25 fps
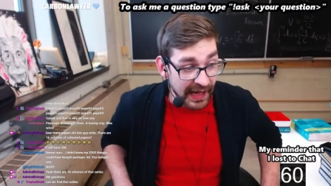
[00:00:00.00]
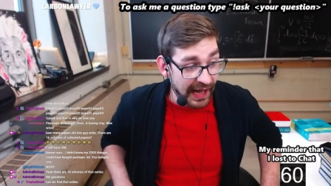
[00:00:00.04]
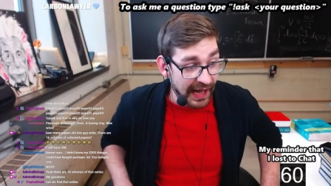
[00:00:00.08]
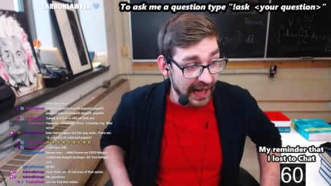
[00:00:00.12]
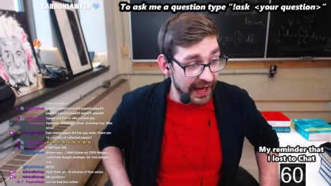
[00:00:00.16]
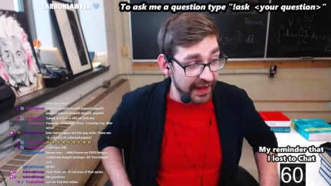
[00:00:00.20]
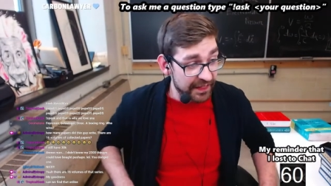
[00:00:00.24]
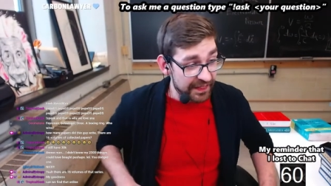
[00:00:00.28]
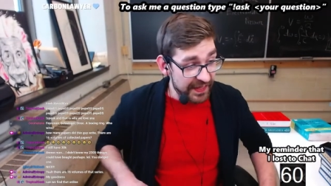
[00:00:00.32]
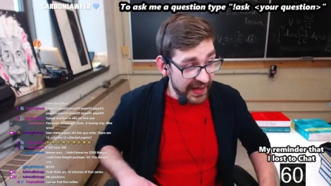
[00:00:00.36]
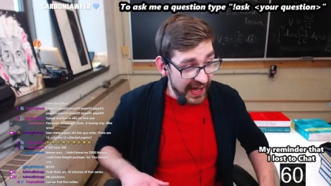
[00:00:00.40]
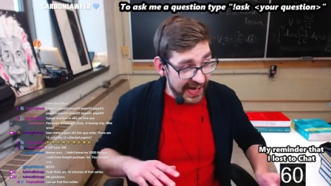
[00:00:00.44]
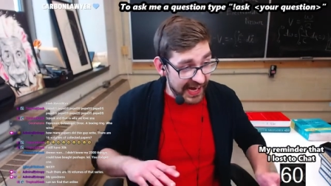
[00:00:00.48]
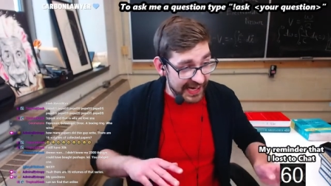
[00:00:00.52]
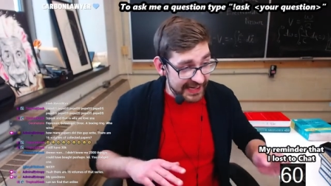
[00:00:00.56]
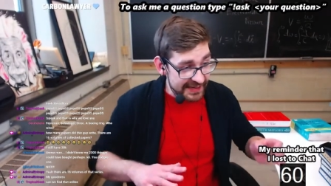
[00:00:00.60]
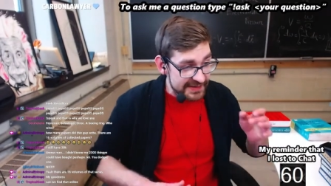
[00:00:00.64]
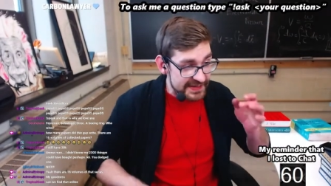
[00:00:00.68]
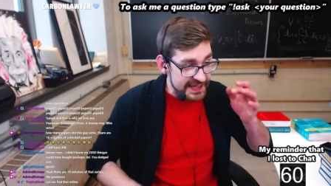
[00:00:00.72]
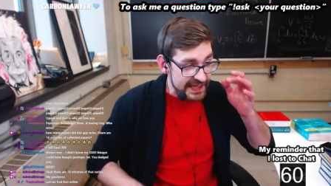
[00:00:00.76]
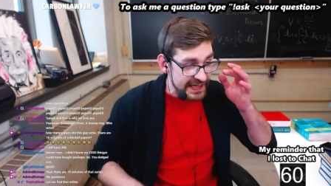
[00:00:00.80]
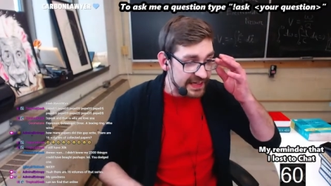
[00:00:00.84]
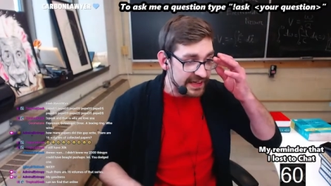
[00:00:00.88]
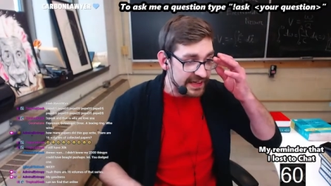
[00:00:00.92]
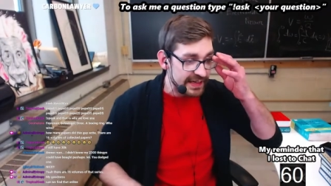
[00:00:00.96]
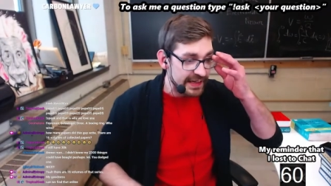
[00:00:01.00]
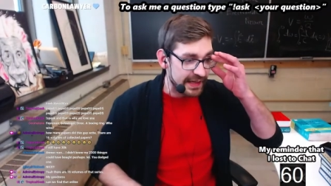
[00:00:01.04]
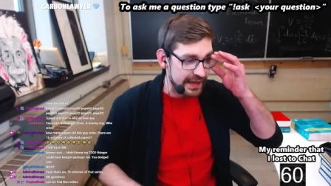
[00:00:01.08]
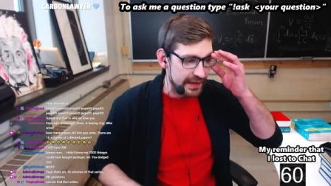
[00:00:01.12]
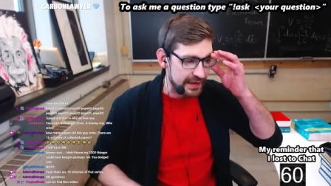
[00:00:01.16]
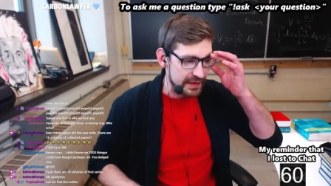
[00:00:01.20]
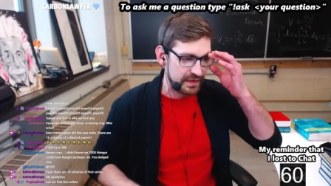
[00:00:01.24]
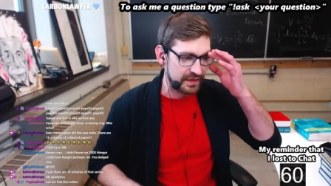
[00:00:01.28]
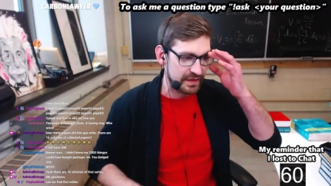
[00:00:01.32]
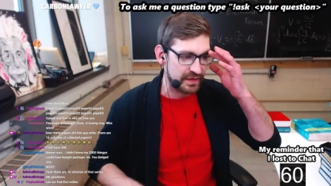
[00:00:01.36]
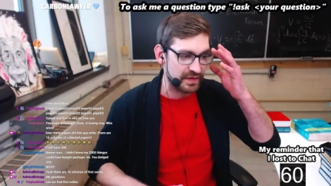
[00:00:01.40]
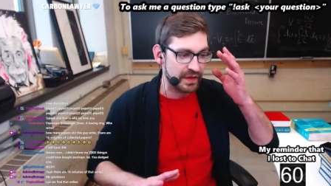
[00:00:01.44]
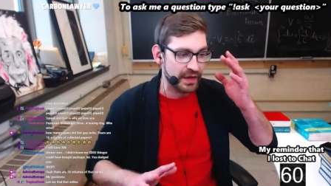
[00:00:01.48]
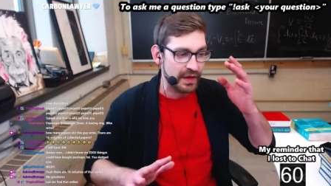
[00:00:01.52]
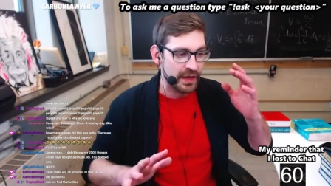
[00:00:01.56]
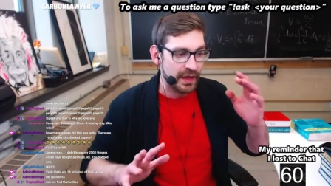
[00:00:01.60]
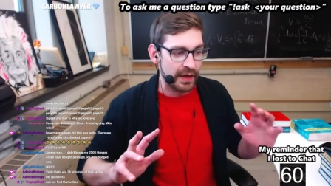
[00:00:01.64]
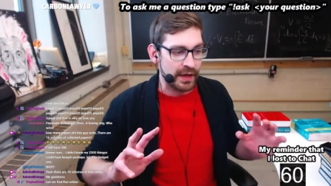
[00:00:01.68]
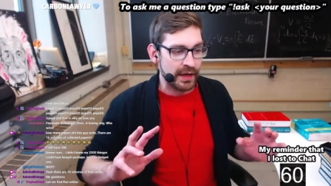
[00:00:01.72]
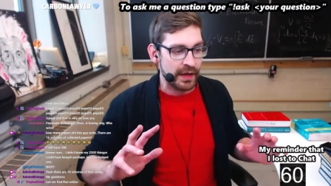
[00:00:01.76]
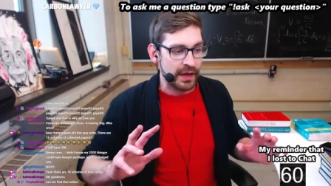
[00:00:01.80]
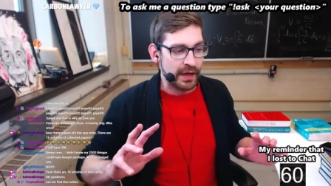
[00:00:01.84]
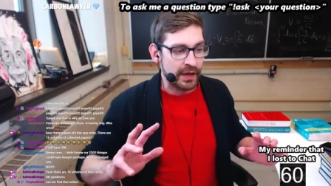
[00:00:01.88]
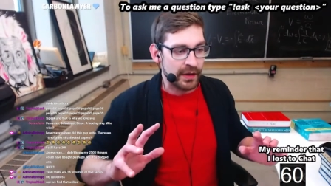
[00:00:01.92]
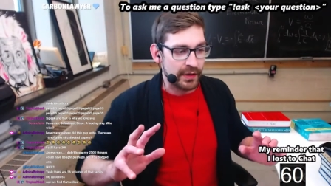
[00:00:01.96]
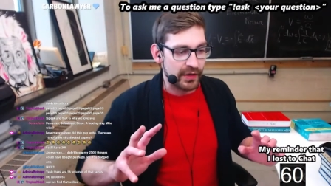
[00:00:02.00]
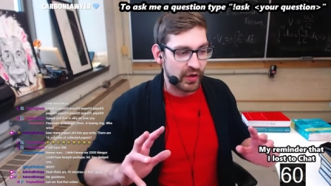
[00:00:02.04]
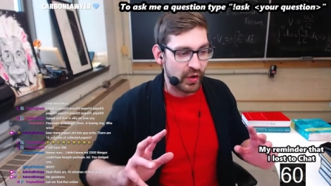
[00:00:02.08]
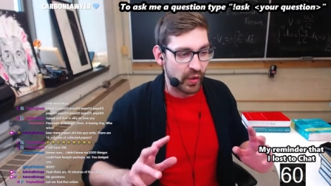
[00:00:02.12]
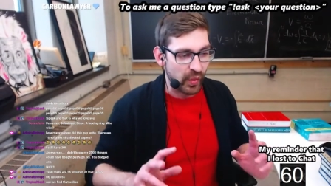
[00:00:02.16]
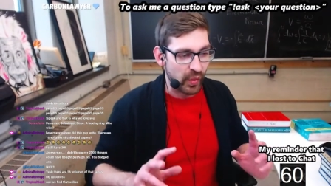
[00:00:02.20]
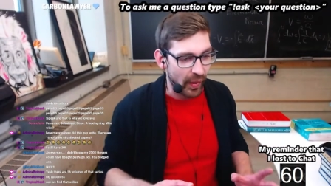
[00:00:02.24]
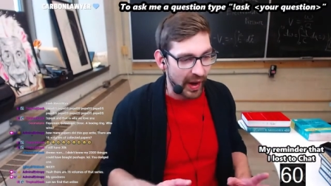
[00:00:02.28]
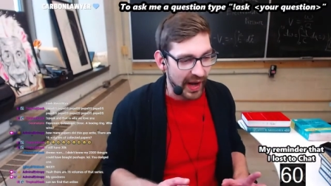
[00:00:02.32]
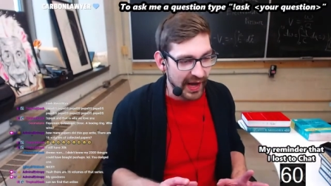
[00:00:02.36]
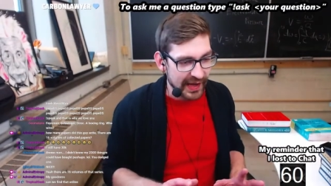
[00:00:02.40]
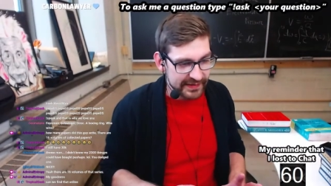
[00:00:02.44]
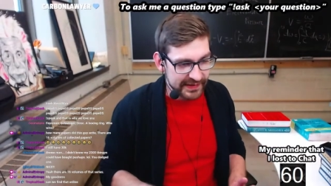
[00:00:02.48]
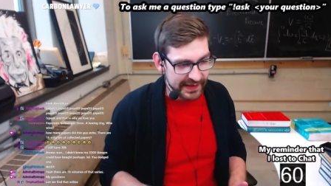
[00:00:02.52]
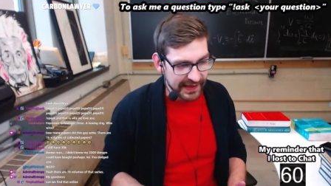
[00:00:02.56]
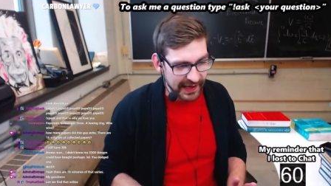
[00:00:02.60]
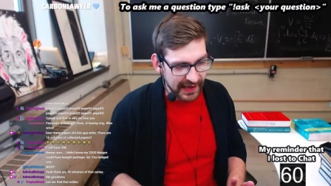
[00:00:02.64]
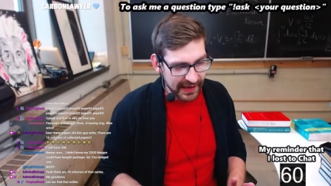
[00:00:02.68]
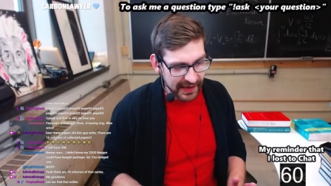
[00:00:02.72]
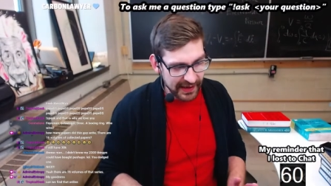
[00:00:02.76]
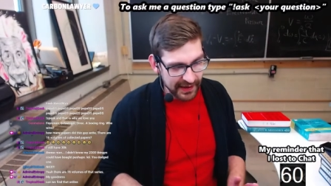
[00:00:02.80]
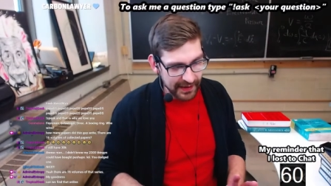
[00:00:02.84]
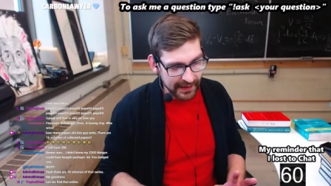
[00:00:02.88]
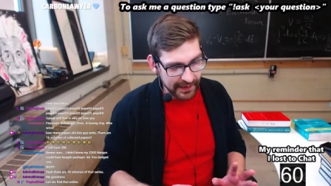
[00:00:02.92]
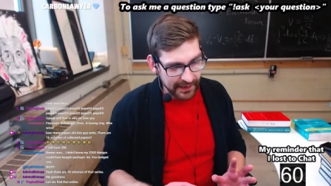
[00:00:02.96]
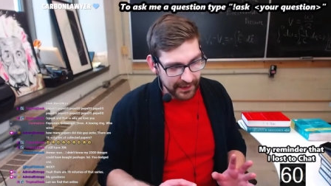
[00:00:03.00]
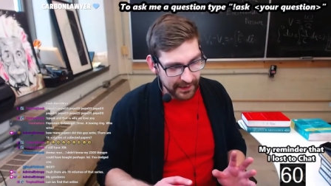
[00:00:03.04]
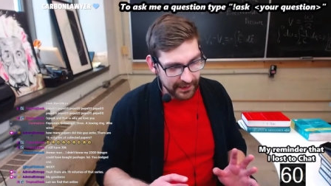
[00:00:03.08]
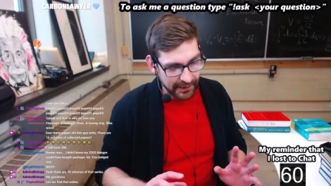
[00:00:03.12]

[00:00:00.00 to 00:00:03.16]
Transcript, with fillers: And the idea is quanta